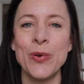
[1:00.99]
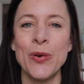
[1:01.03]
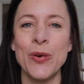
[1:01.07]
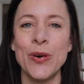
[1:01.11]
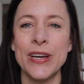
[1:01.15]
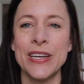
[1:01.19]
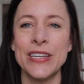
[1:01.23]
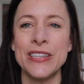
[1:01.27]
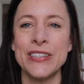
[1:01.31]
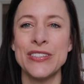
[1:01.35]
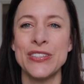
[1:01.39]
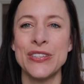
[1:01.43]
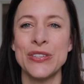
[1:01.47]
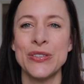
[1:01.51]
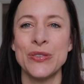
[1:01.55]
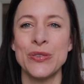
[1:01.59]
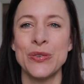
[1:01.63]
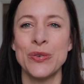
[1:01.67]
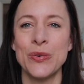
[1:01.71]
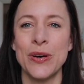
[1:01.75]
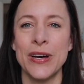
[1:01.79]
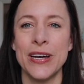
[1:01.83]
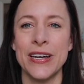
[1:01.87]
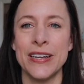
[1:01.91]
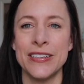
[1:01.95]
going
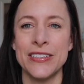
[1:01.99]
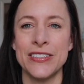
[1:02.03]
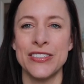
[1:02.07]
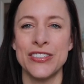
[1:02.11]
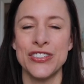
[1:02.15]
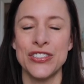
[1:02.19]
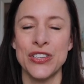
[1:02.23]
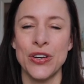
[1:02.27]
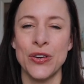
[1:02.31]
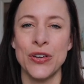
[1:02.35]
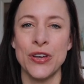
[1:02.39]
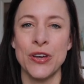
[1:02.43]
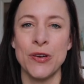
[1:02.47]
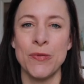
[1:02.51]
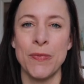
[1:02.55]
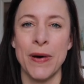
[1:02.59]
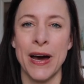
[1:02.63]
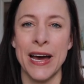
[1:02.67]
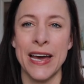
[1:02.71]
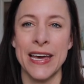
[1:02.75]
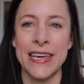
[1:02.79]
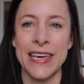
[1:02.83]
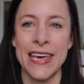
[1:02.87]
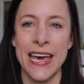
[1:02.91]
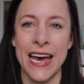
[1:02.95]
to show you
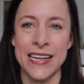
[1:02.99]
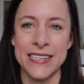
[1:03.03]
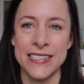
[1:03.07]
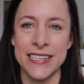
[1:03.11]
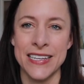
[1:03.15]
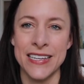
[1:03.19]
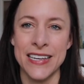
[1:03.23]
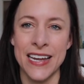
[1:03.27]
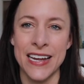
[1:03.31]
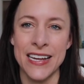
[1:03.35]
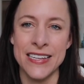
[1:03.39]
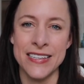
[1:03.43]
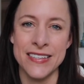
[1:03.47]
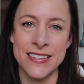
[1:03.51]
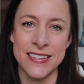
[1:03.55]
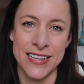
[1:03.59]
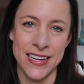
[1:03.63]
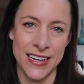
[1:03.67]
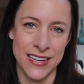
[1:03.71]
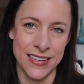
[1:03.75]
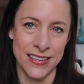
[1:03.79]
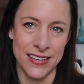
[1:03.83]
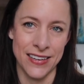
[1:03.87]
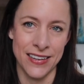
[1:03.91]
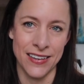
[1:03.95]
my Cassie
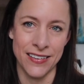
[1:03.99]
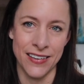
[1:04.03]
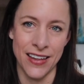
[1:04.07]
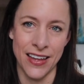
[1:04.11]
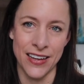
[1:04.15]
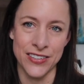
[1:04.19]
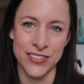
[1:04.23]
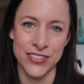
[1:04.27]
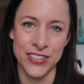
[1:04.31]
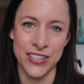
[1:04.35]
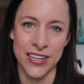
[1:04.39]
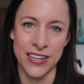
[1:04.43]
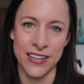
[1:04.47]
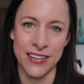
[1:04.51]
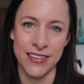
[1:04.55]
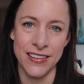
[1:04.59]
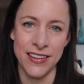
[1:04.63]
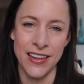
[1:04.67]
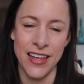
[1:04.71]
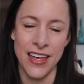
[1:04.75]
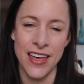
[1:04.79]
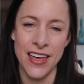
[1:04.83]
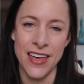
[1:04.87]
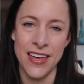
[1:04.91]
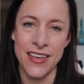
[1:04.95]
19 collection
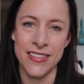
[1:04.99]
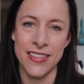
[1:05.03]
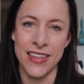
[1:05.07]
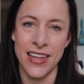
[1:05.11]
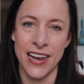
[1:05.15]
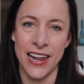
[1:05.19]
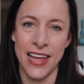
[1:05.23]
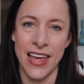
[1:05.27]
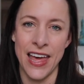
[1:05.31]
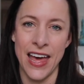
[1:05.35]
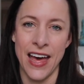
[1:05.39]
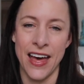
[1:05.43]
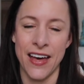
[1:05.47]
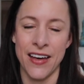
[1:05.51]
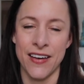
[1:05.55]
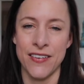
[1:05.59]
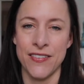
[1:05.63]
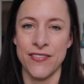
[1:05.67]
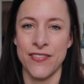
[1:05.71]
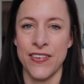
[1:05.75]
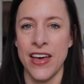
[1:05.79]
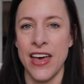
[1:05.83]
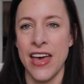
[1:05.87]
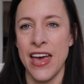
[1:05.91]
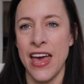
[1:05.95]
that I
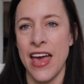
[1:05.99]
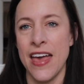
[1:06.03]
have.